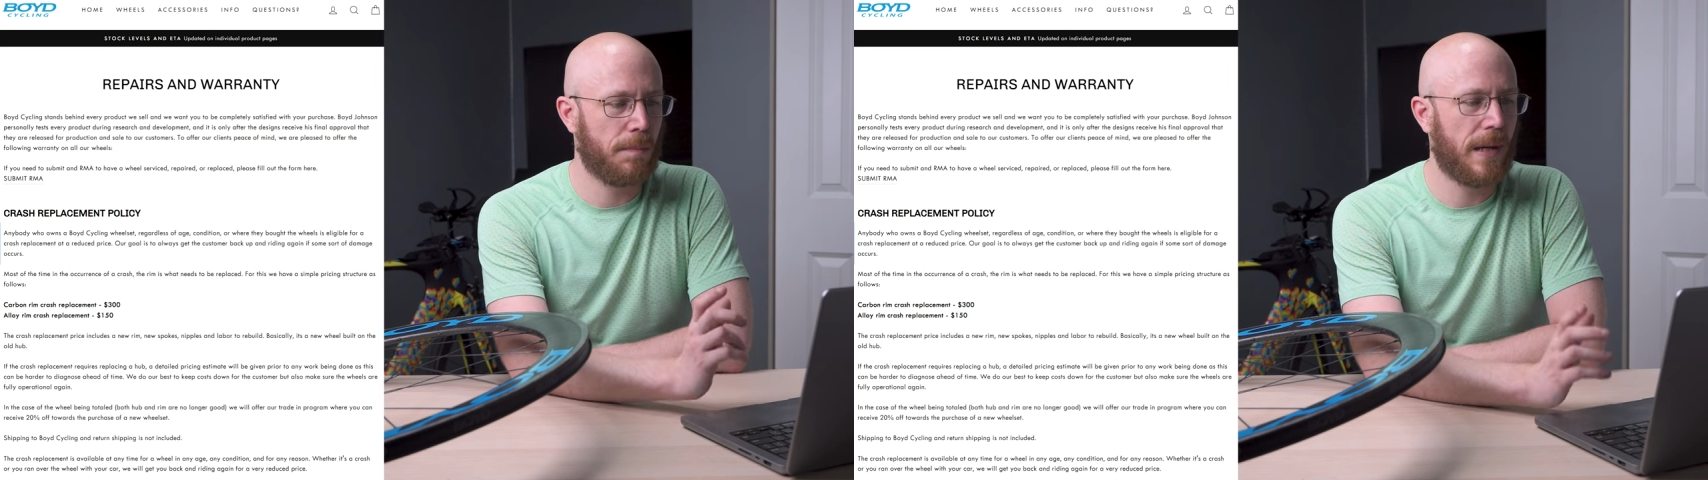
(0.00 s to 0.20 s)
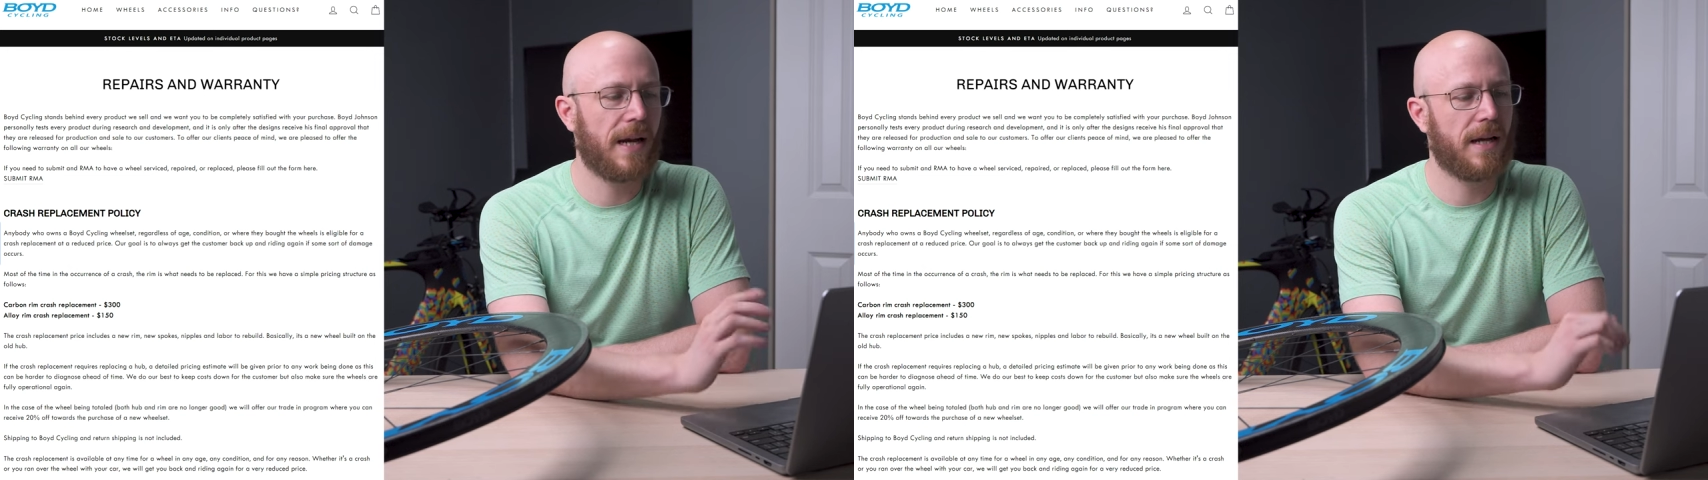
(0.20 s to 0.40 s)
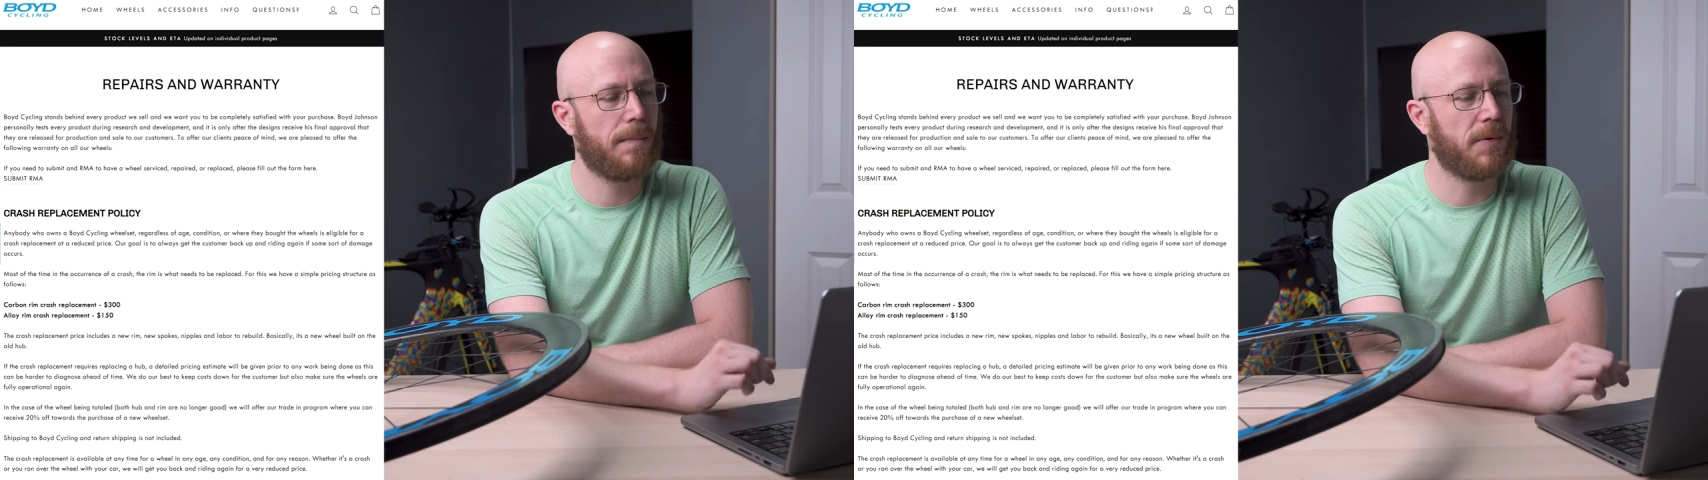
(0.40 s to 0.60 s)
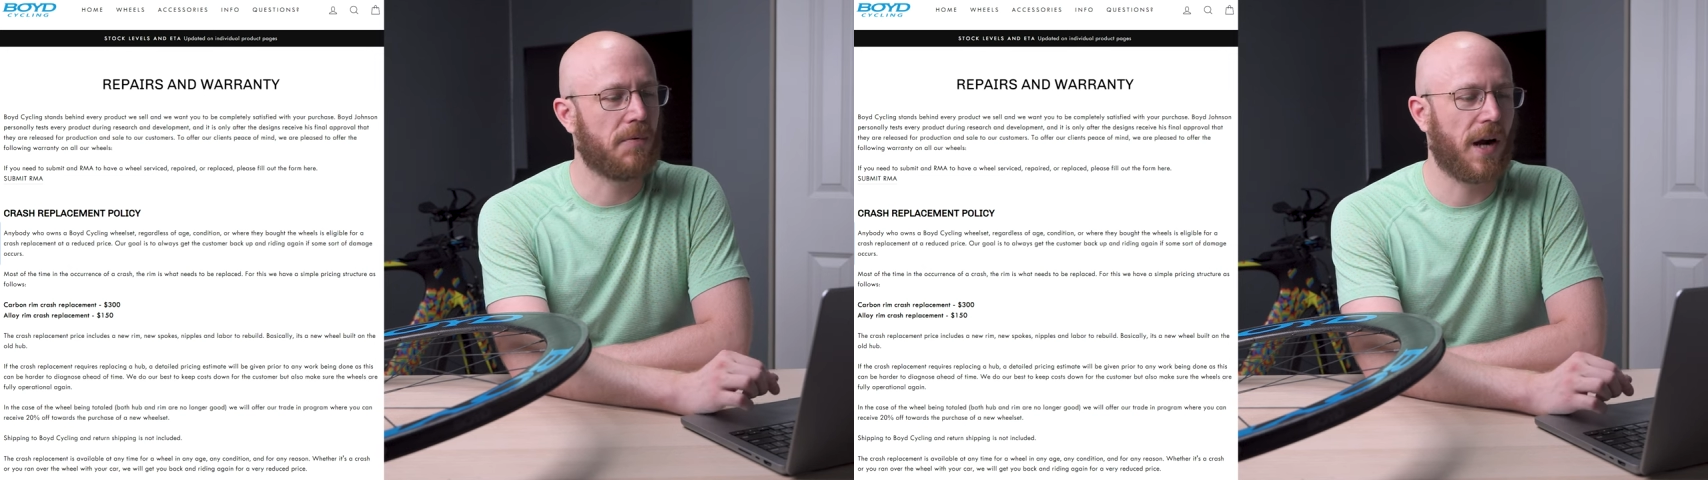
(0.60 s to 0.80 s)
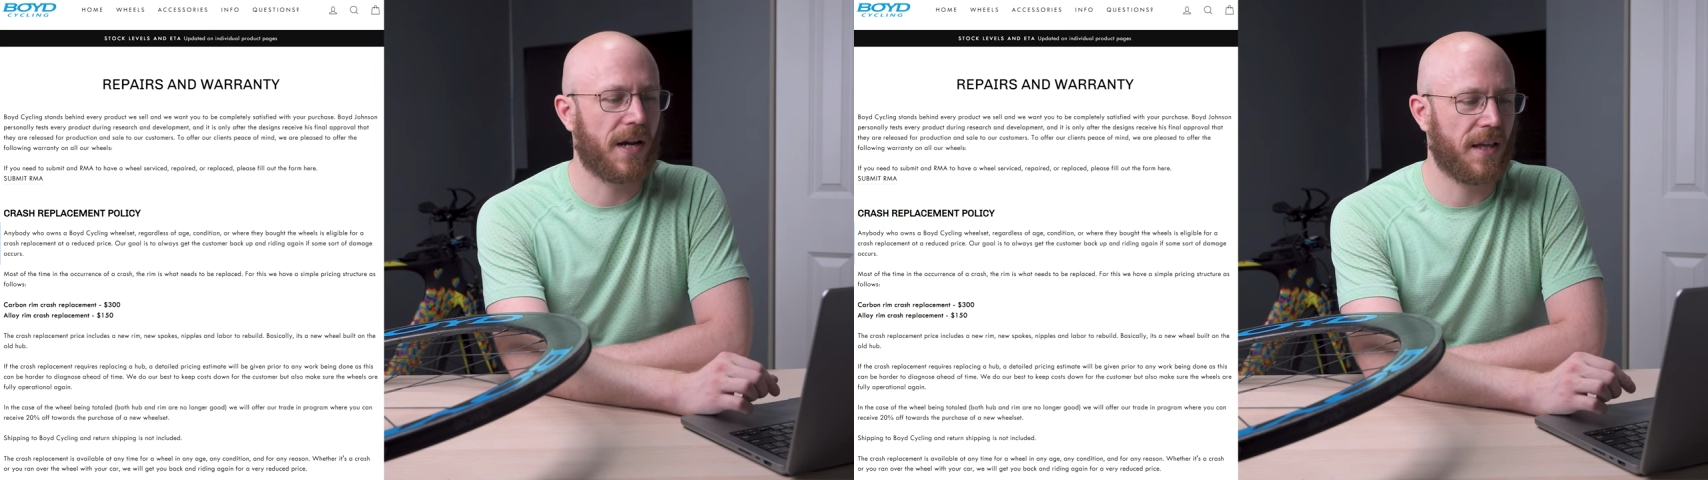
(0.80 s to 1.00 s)
back up
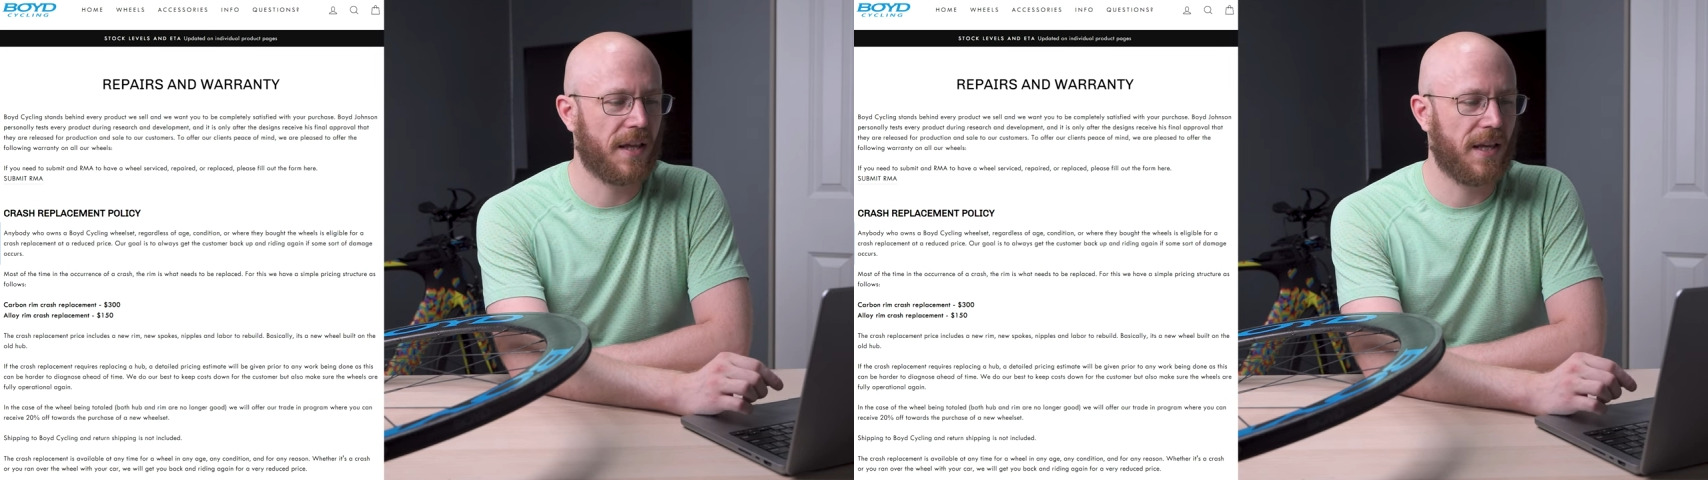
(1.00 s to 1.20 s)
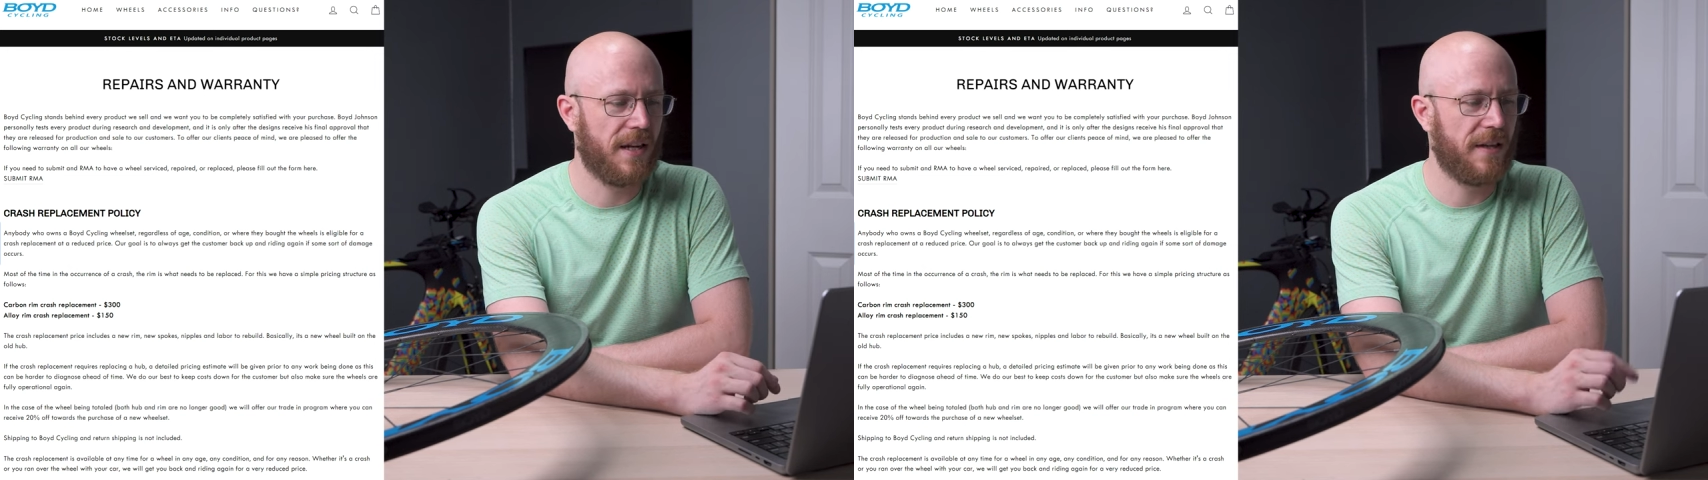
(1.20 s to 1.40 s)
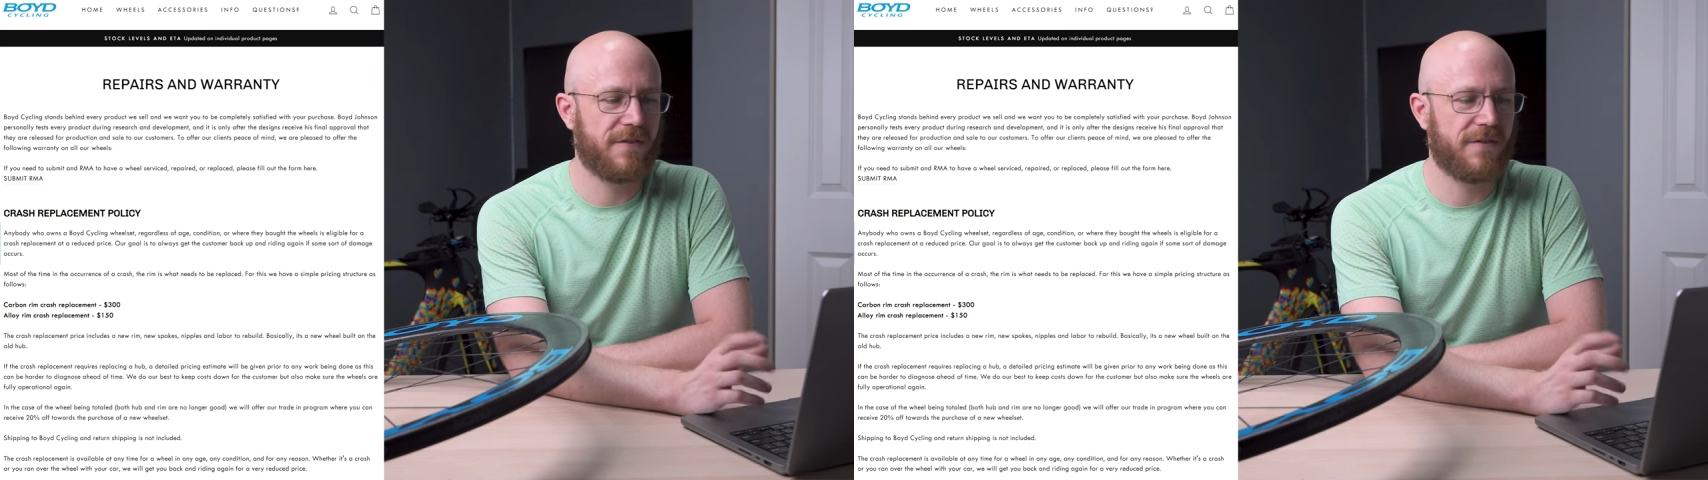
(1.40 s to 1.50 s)
and riding again